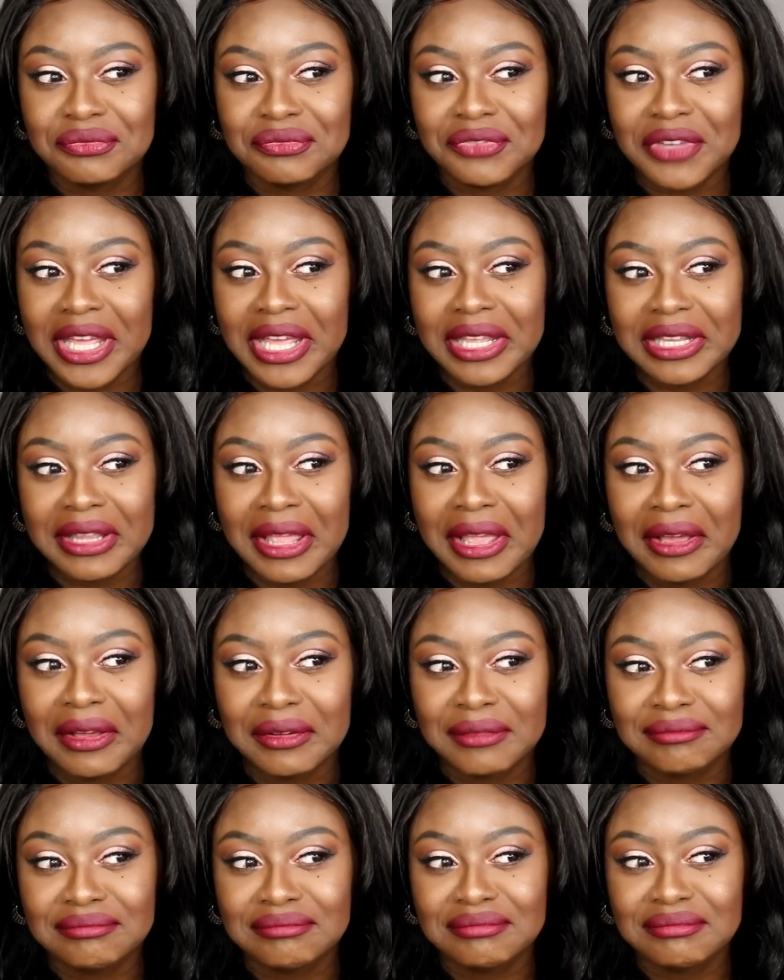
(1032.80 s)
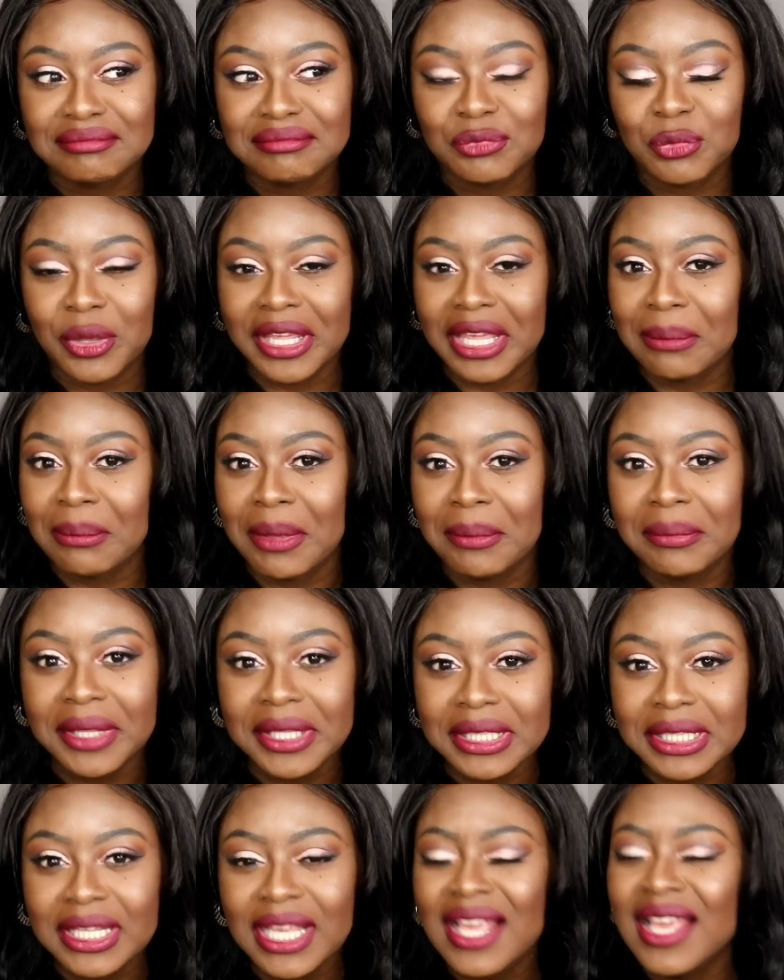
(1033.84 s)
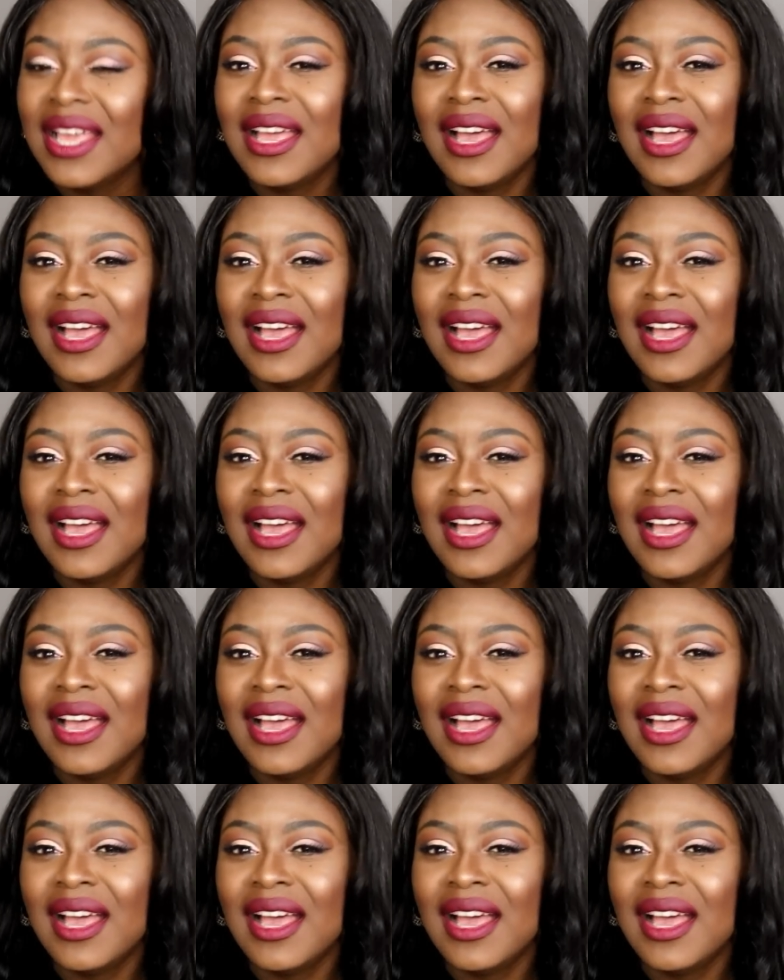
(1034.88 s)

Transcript: find out. I get my money.